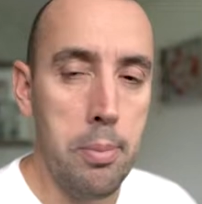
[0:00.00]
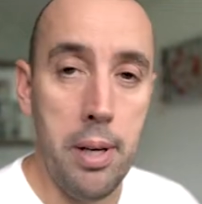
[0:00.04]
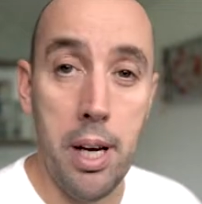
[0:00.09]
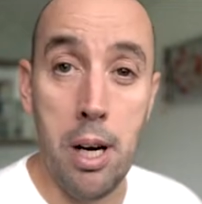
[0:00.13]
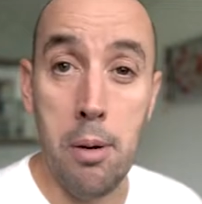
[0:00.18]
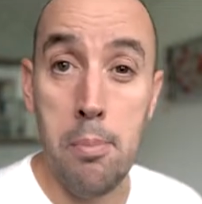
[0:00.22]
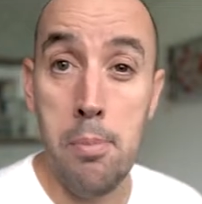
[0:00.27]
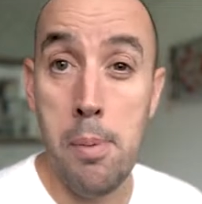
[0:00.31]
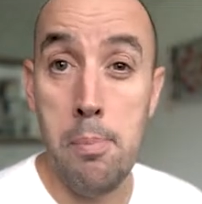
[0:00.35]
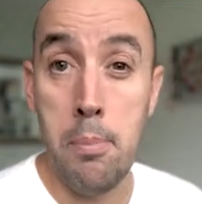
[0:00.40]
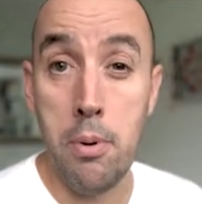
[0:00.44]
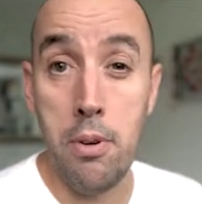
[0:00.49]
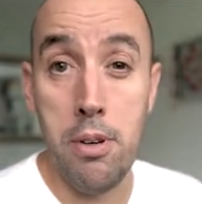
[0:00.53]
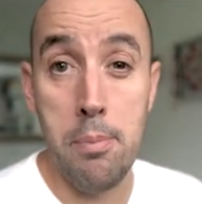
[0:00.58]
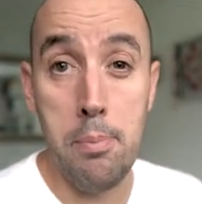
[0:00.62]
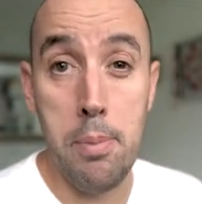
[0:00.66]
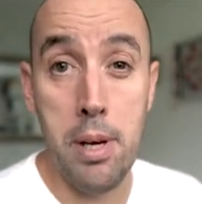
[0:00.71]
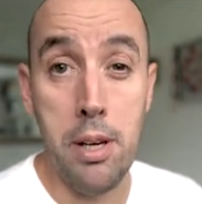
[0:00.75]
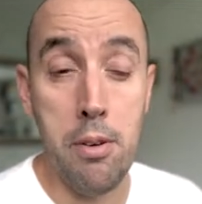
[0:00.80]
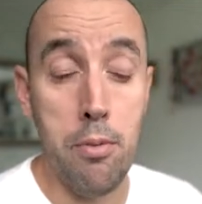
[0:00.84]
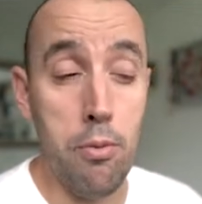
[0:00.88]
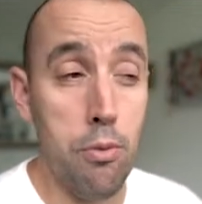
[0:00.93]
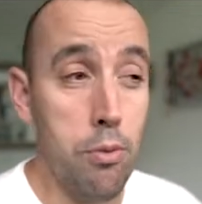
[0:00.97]
I remember it
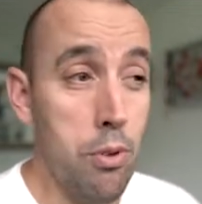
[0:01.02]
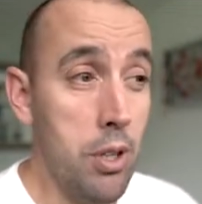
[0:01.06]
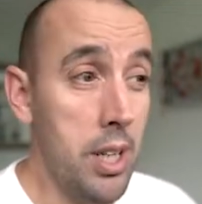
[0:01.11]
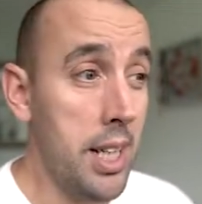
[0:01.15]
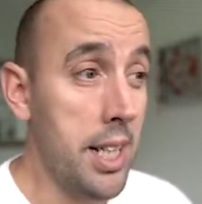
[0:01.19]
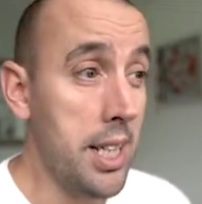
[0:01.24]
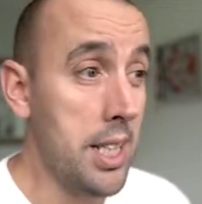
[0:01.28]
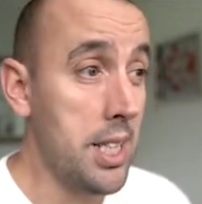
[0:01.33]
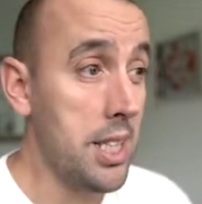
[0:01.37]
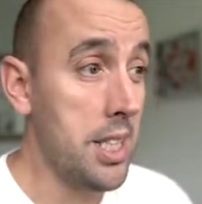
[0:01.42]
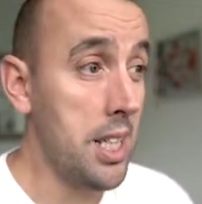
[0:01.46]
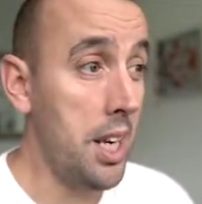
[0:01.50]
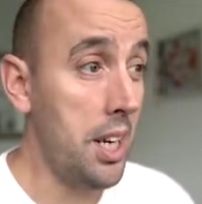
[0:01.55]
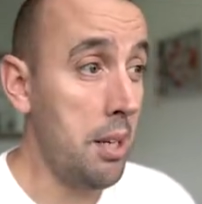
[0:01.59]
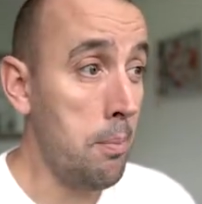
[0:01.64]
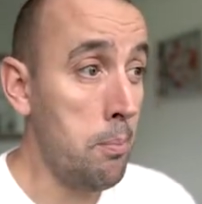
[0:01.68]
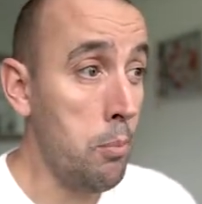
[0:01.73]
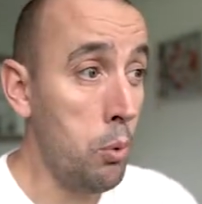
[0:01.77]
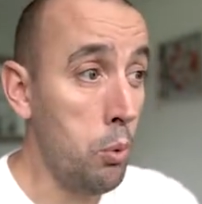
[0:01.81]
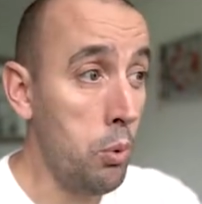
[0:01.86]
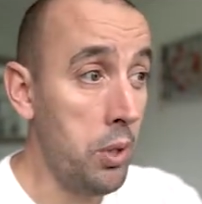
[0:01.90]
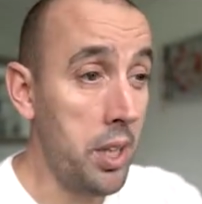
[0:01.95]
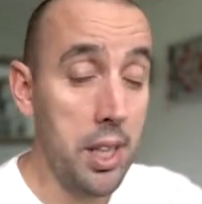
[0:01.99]
being a really sunny
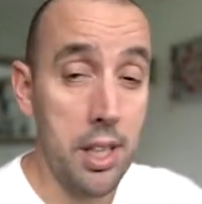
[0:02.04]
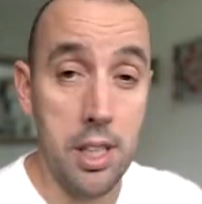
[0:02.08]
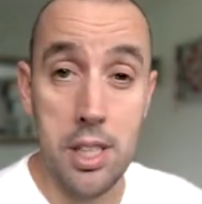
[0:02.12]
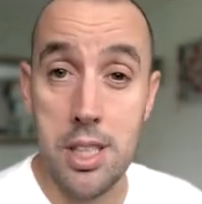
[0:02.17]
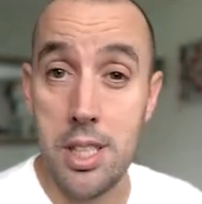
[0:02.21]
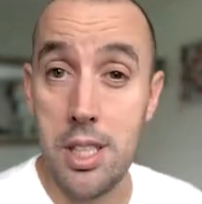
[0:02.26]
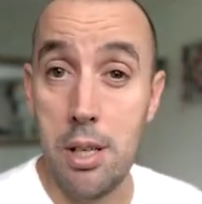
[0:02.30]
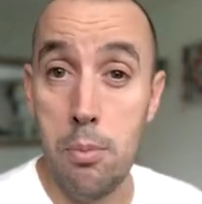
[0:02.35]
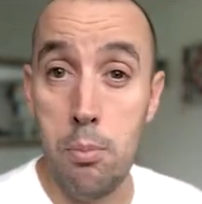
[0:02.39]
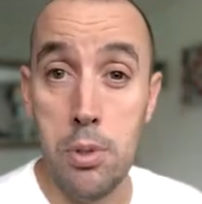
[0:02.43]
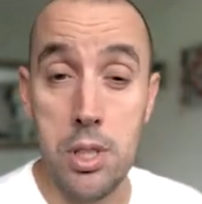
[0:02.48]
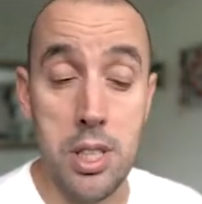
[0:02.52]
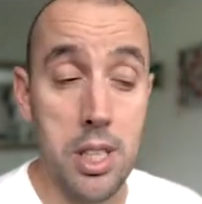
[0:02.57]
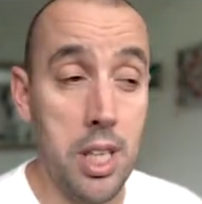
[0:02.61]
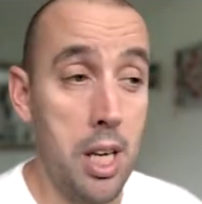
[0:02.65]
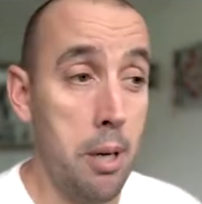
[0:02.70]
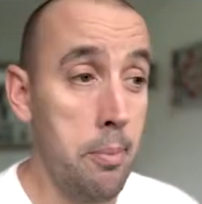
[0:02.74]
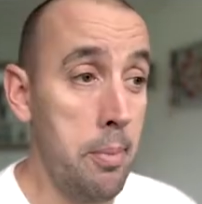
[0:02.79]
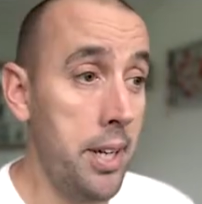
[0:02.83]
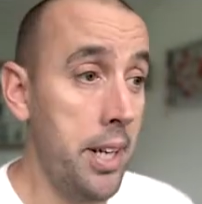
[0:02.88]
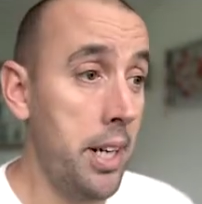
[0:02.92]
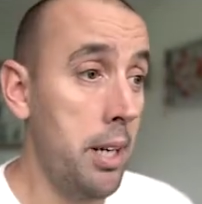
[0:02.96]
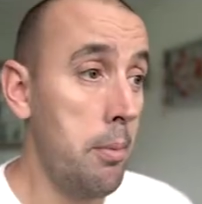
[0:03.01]
morning, the sun was
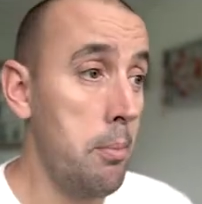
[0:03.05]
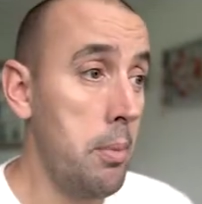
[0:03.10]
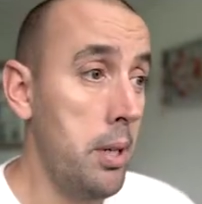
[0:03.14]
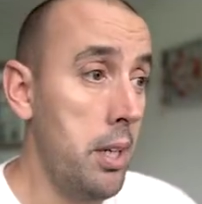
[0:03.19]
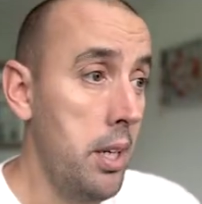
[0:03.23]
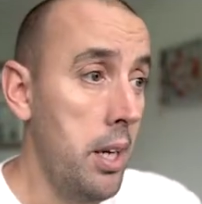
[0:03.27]
coming up,